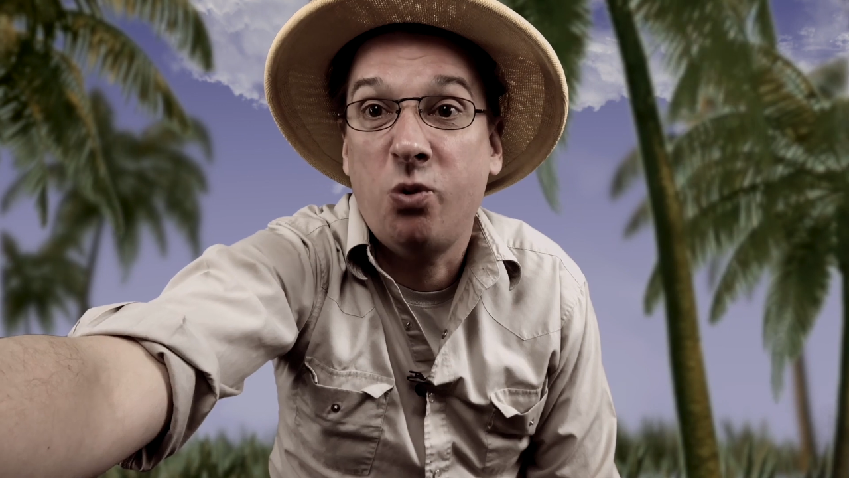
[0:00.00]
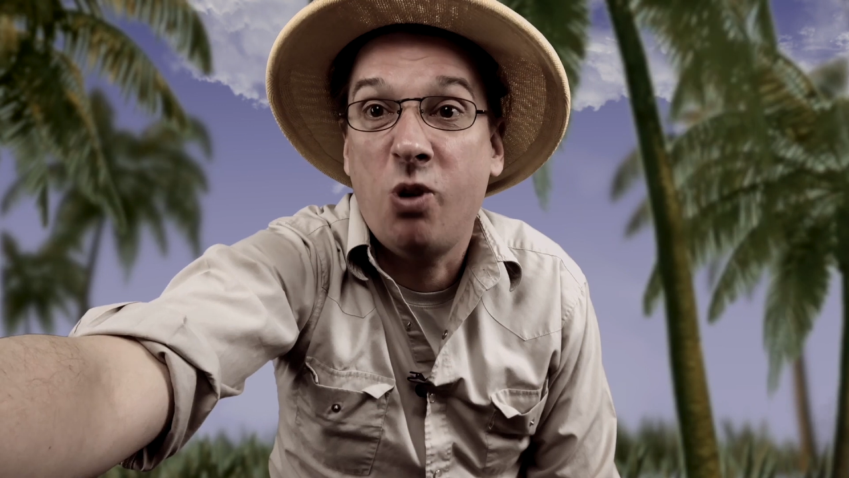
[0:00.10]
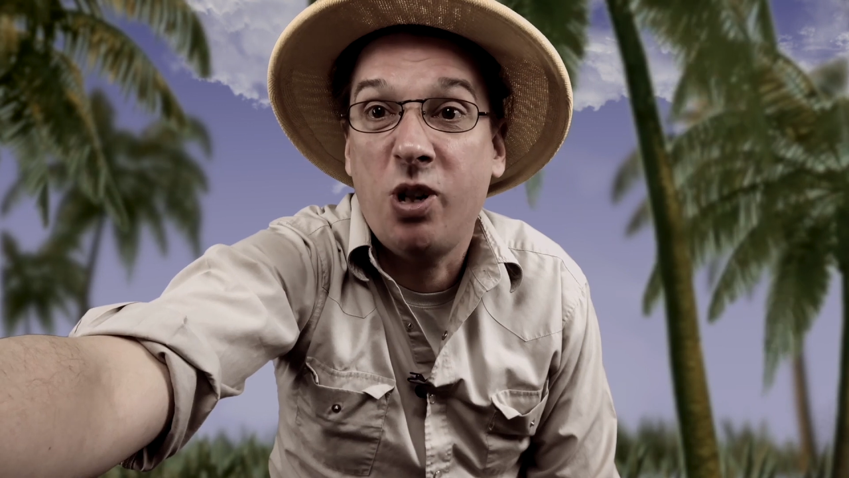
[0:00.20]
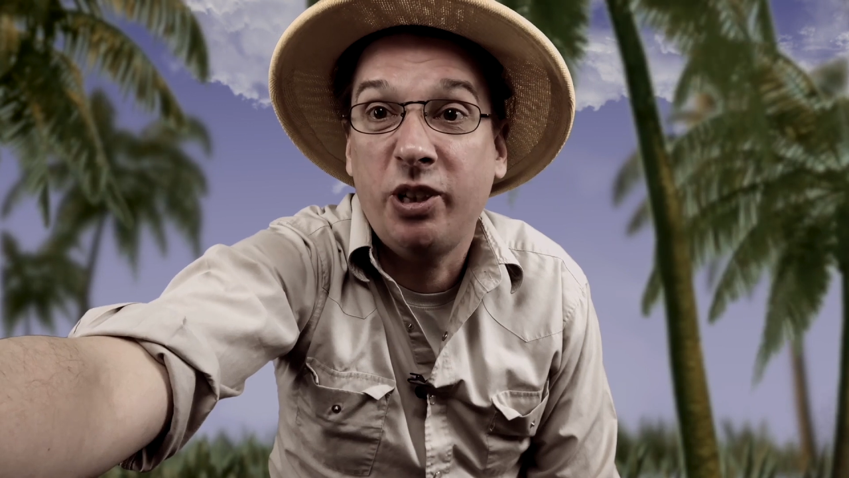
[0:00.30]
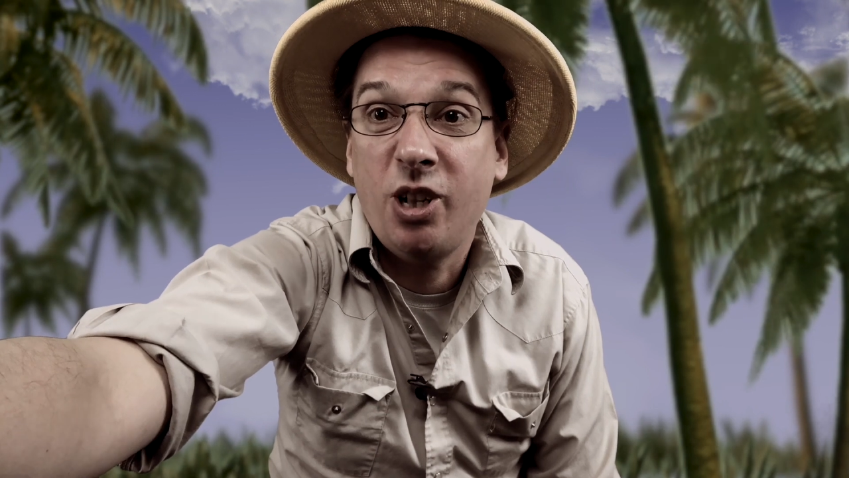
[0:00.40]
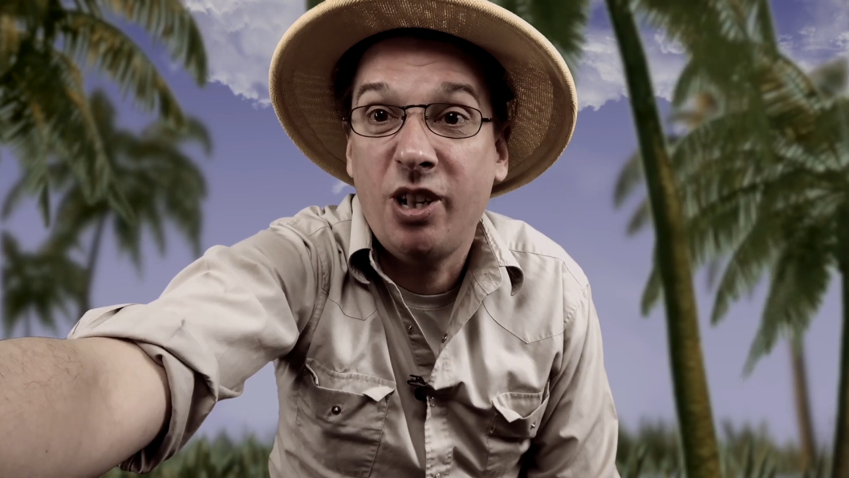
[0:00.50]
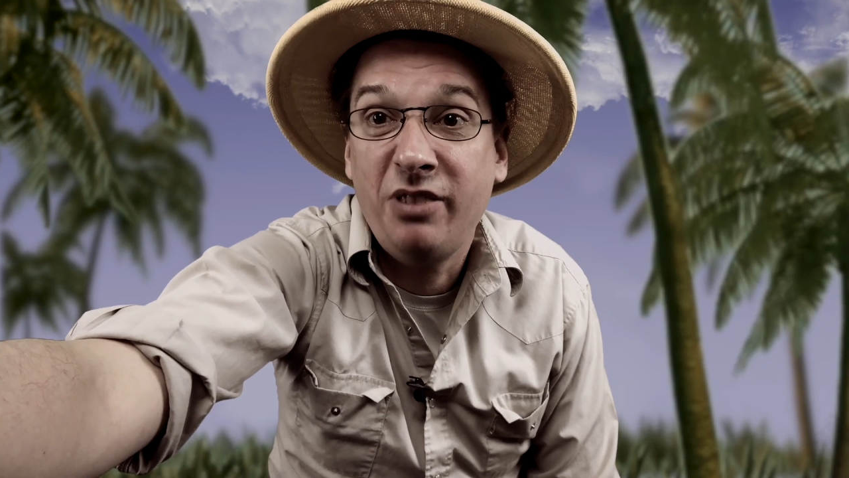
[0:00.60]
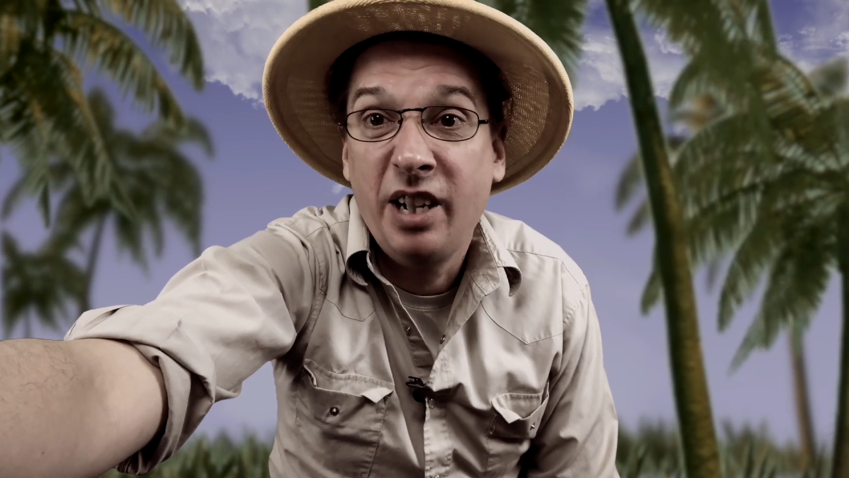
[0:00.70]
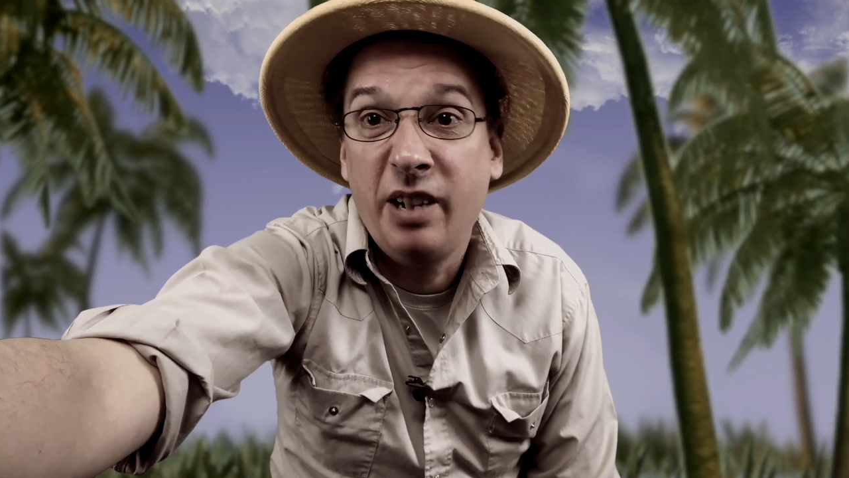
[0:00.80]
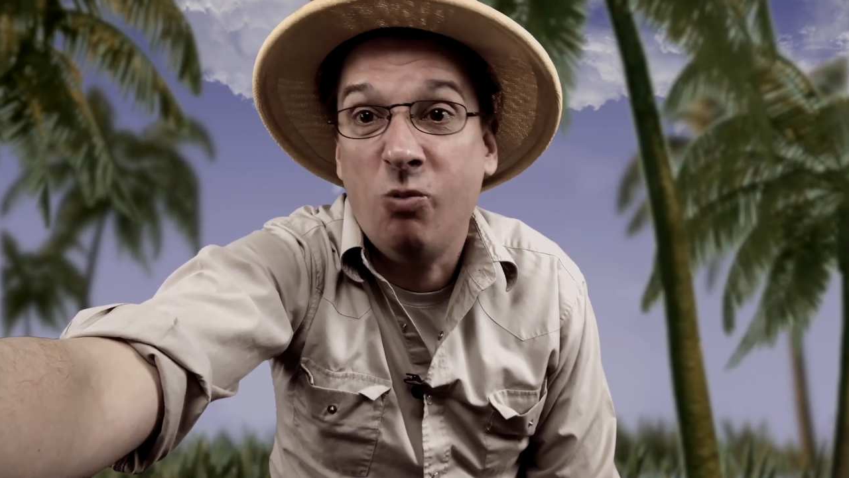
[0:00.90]

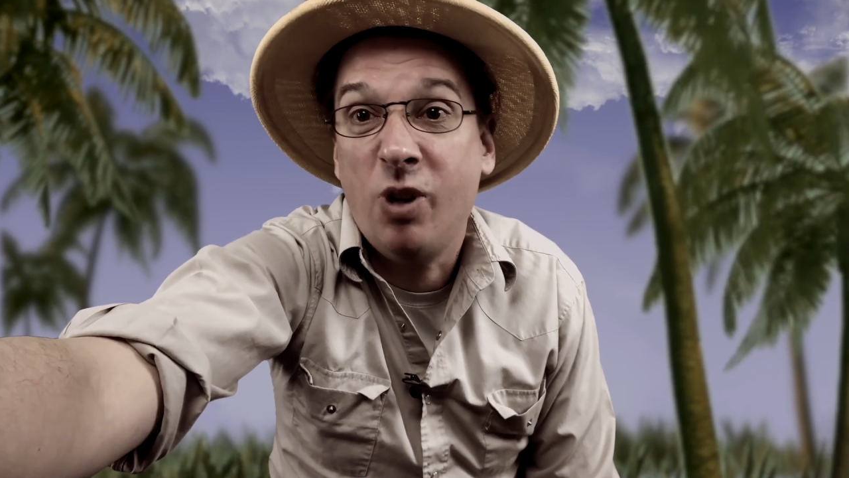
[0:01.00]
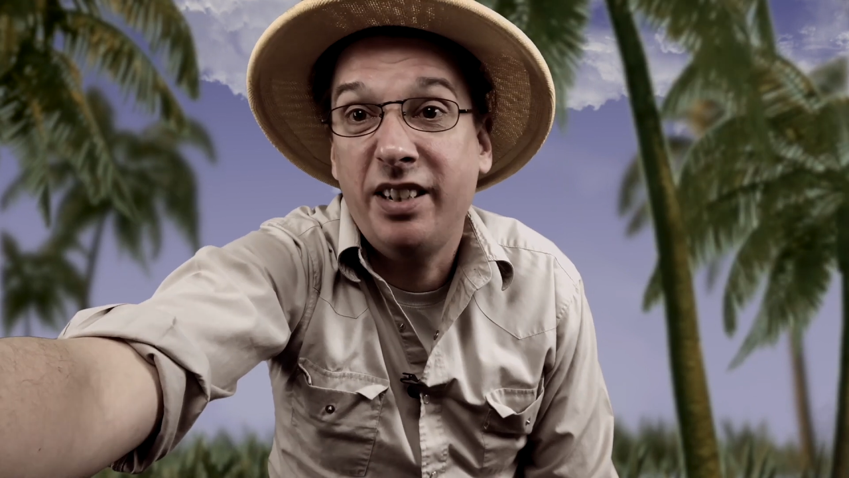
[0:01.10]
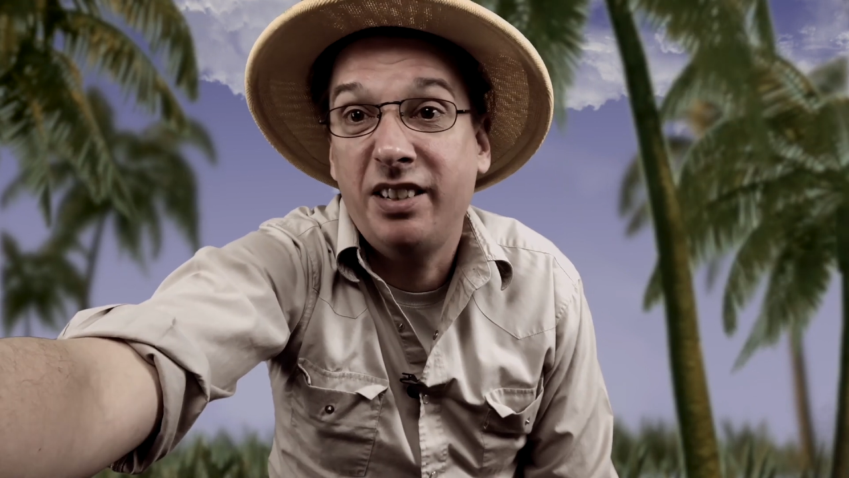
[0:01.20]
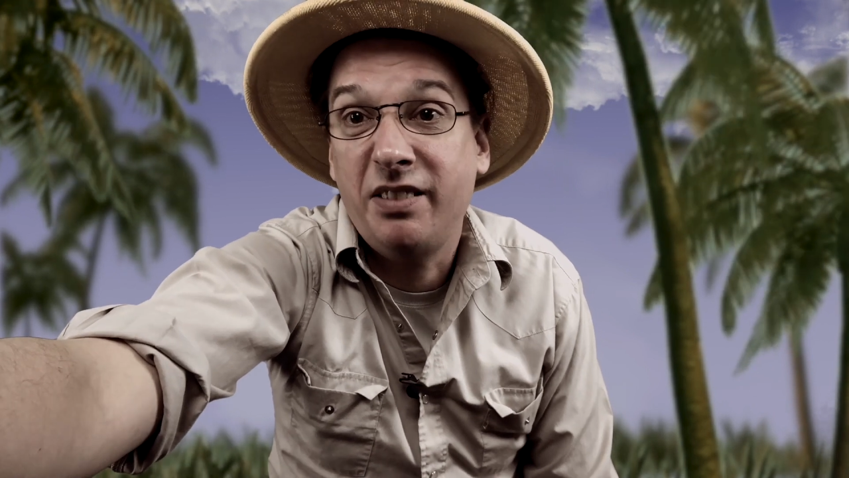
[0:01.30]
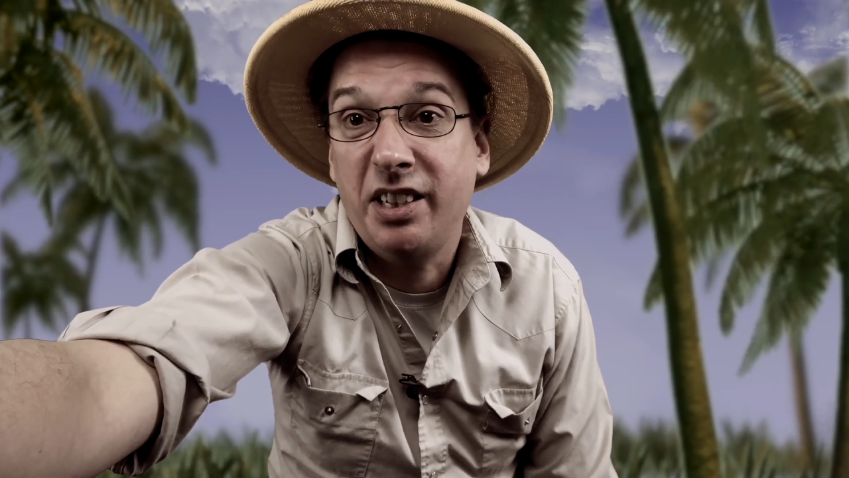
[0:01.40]
wildlife wonders